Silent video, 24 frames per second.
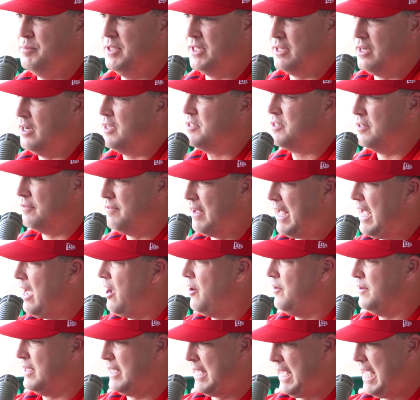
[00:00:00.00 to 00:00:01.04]
Because of
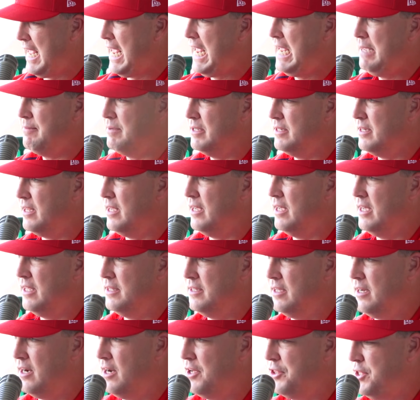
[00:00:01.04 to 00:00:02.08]
how it came and
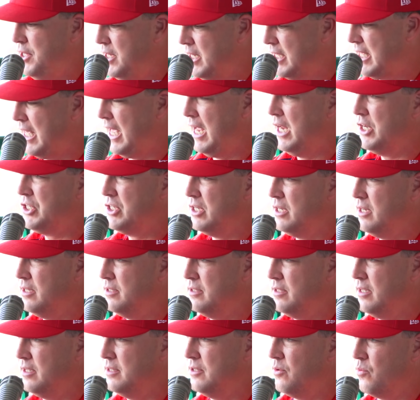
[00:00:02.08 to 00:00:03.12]
the authentication
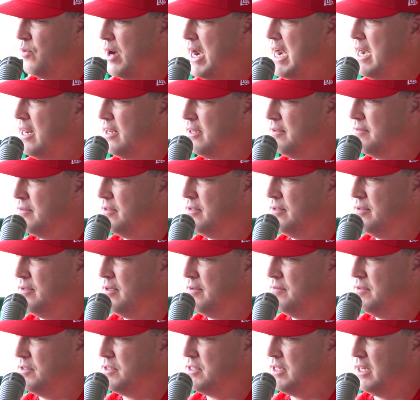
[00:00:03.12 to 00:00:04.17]
and the rating of
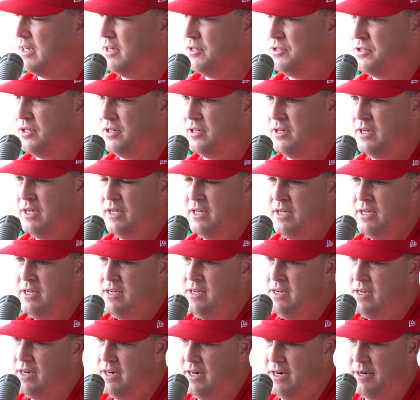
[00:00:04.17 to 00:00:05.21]
the signature.
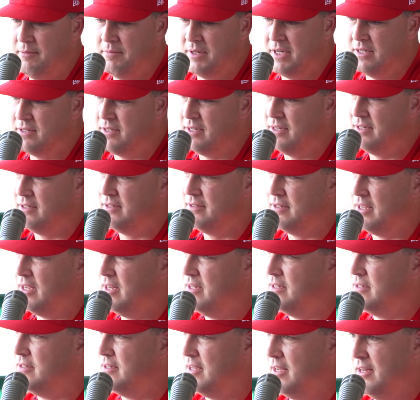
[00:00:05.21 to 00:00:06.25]
Because
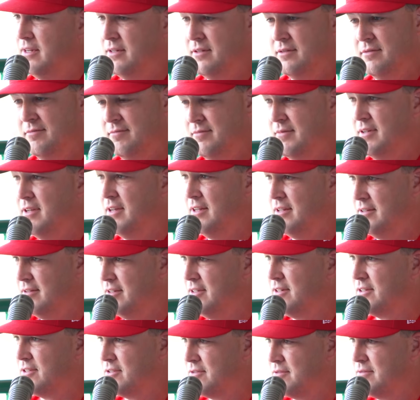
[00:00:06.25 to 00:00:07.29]
it
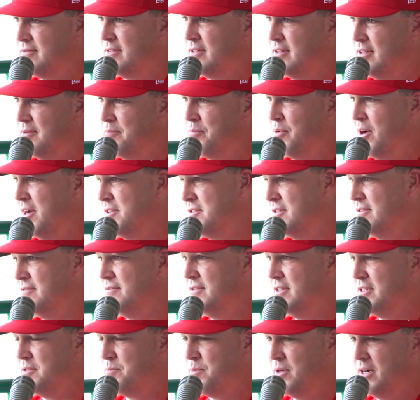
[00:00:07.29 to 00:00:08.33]
looks
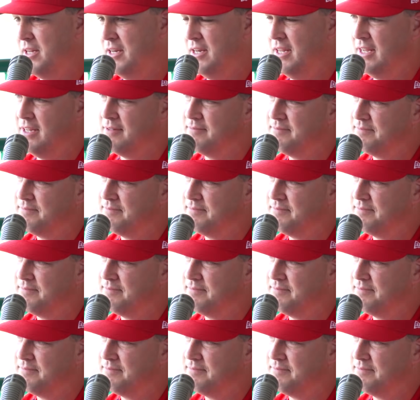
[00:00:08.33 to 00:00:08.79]
impressive. It's pretty neat.